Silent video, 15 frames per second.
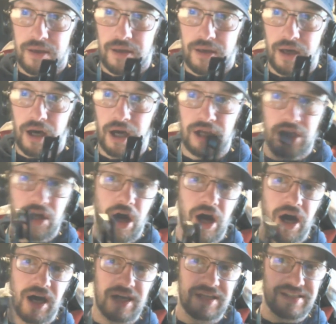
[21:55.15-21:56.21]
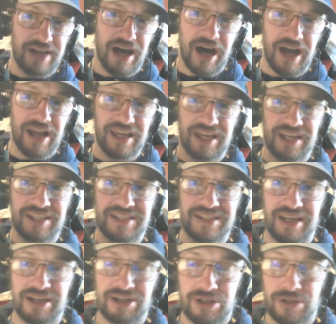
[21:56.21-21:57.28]
are not entirely
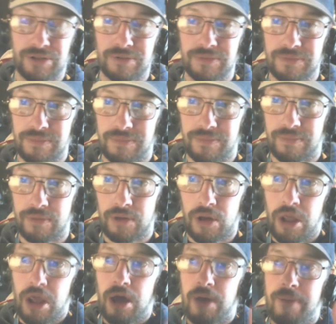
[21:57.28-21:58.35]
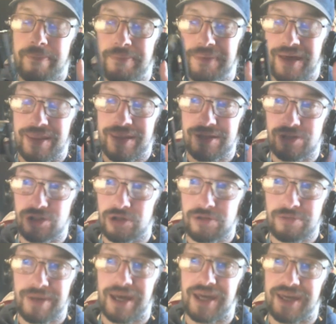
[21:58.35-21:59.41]
essential, but they do
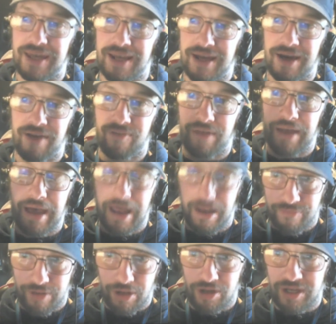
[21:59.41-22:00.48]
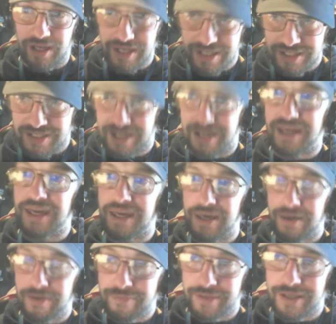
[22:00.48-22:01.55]
make your life a hell of a lot easier,
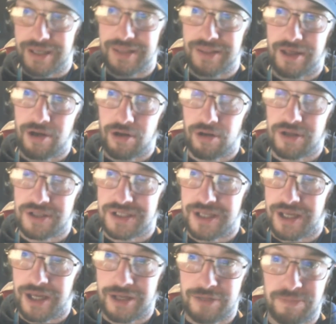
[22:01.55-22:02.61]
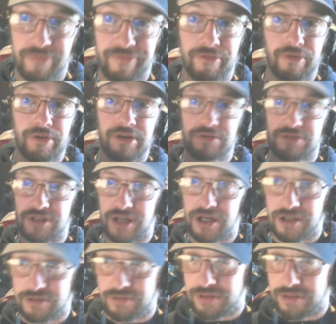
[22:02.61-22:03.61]
even in the early stage before you start doing the